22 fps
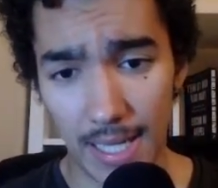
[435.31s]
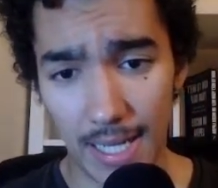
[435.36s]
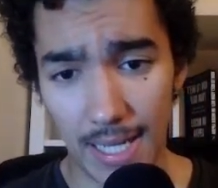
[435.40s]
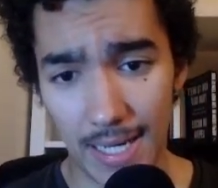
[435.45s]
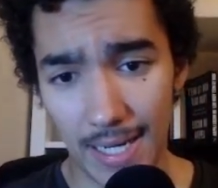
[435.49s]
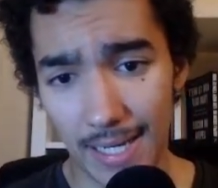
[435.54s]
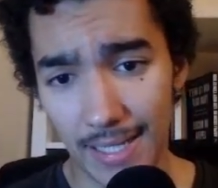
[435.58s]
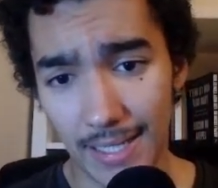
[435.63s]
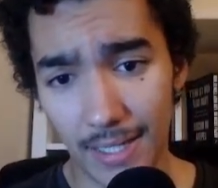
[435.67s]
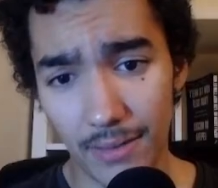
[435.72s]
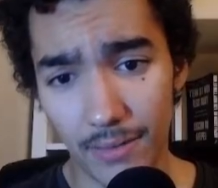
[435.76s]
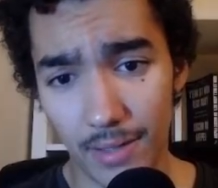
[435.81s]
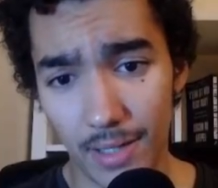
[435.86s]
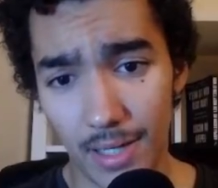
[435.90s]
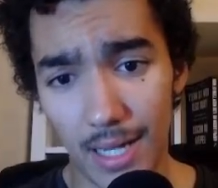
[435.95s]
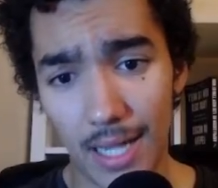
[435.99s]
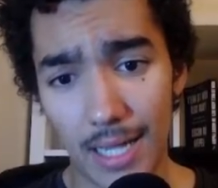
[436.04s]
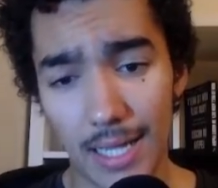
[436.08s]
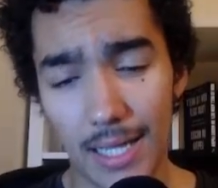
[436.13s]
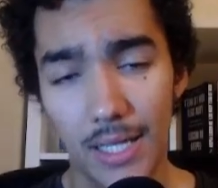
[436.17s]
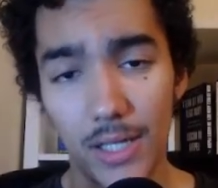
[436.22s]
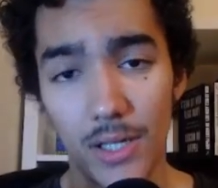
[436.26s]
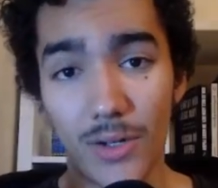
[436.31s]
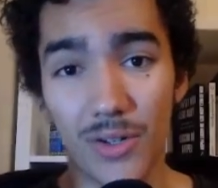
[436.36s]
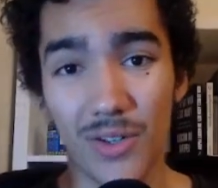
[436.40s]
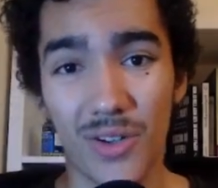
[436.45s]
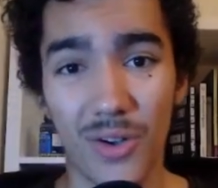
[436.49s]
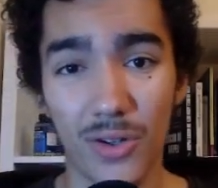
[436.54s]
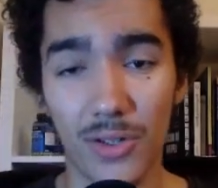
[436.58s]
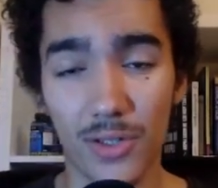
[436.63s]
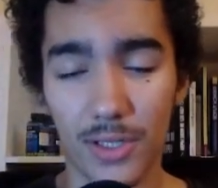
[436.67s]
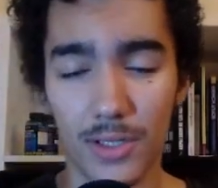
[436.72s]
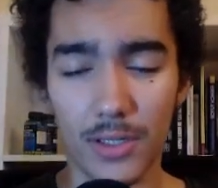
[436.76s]
And at the end of the day, you know,
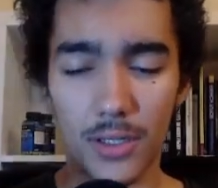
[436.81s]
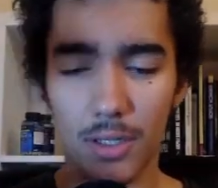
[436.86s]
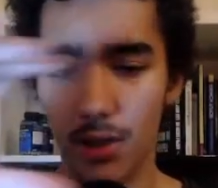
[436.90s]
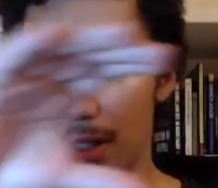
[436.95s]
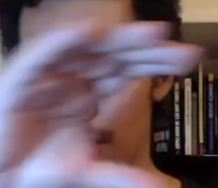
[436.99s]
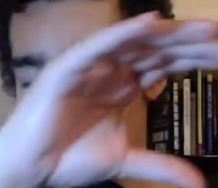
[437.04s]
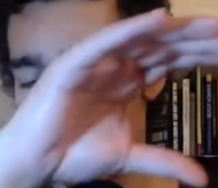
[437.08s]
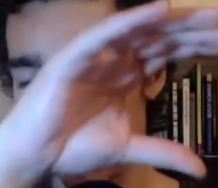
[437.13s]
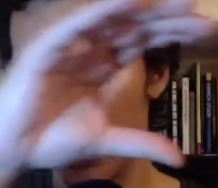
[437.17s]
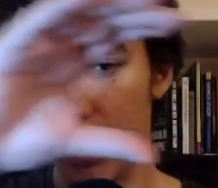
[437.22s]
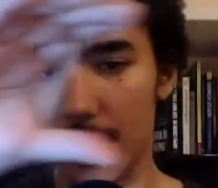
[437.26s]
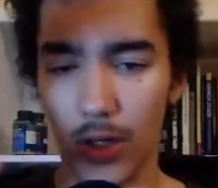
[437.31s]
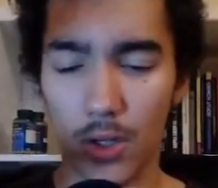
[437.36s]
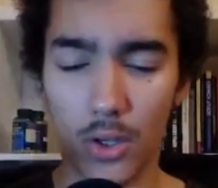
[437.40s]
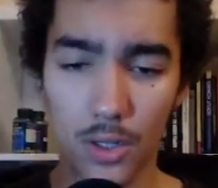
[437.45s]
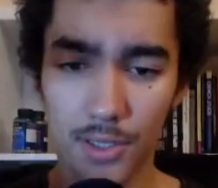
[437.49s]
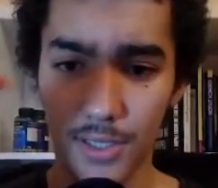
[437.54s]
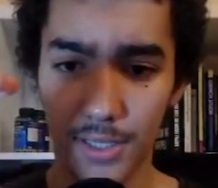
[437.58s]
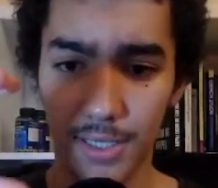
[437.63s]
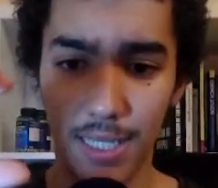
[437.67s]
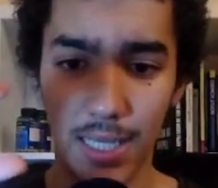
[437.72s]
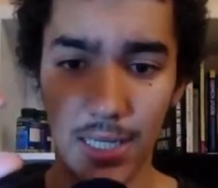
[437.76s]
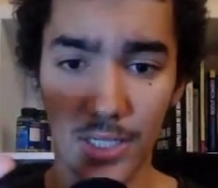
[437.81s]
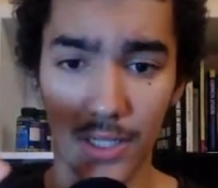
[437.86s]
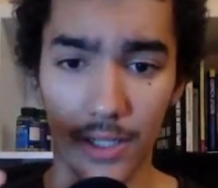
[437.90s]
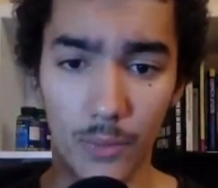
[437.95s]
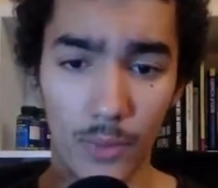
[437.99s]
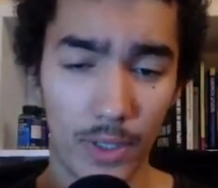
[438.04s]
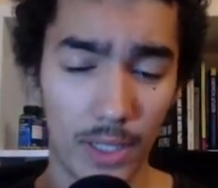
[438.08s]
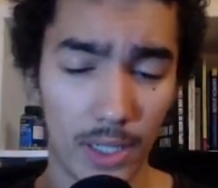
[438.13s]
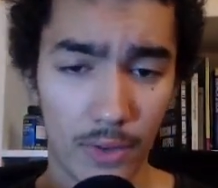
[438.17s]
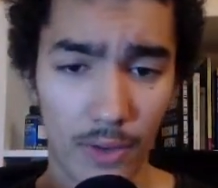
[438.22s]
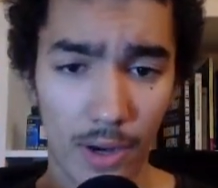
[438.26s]
in a
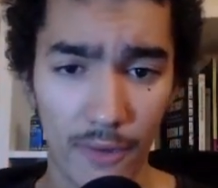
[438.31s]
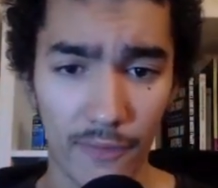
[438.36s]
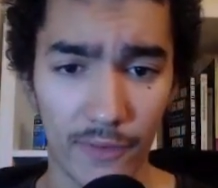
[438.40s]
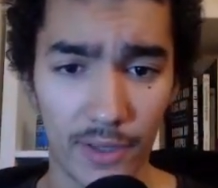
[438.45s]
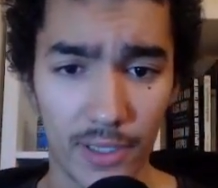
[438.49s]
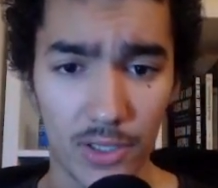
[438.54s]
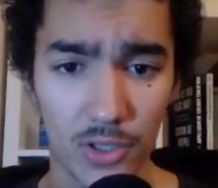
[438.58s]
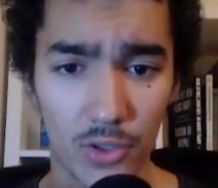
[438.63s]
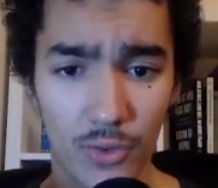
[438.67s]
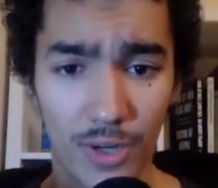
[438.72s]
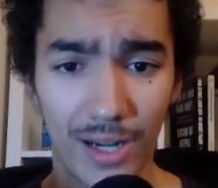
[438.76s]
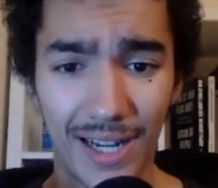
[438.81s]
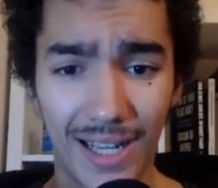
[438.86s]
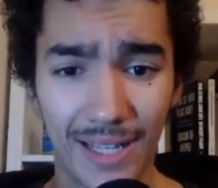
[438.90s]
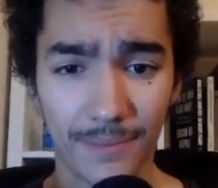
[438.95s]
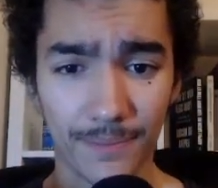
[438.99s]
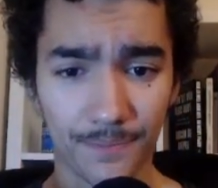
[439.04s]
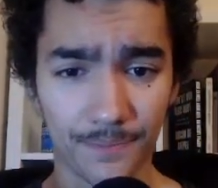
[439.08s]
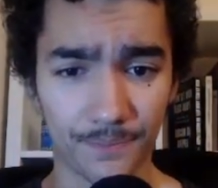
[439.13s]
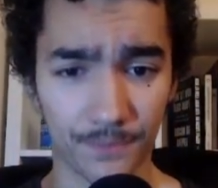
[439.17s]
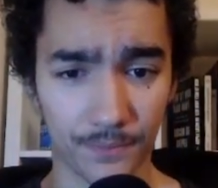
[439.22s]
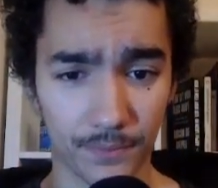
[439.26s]
consolidation, when a graph is trading